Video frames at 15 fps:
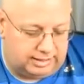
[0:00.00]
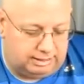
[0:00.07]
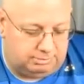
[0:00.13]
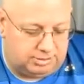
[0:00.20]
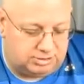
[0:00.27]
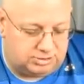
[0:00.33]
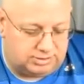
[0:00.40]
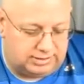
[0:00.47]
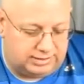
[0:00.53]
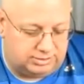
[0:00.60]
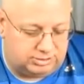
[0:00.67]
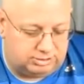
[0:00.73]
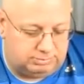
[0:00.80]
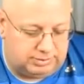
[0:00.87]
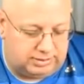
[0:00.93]
image
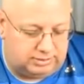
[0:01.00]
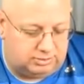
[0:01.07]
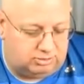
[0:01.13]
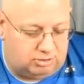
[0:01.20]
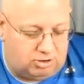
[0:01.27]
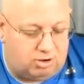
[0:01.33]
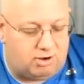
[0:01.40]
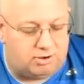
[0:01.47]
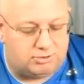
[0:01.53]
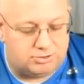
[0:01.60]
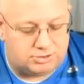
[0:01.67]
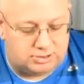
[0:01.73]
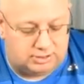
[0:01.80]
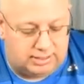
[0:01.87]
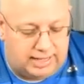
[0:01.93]
needs to be
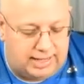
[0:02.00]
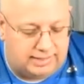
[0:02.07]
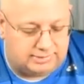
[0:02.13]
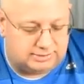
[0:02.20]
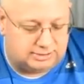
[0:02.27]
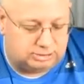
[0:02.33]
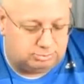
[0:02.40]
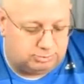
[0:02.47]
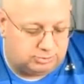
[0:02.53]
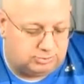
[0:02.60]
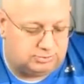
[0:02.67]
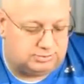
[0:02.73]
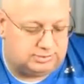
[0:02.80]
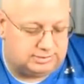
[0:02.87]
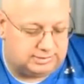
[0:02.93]
enlarged less to
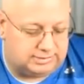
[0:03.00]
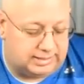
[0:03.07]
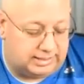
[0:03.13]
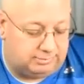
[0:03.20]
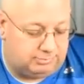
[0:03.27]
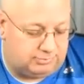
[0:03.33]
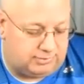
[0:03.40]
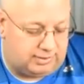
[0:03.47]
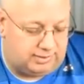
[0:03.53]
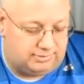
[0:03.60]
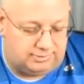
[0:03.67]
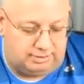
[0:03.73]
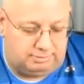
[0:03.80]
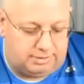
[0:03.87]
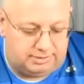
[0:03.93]
produce the same
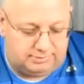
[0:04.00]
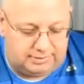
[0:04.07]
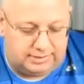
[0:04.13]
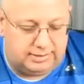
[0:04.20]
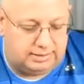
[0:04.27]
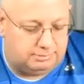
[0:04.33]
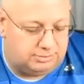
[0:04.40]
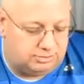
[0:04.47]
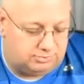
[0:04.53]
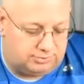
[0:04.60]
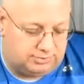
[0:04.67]
size 8 by 10 image,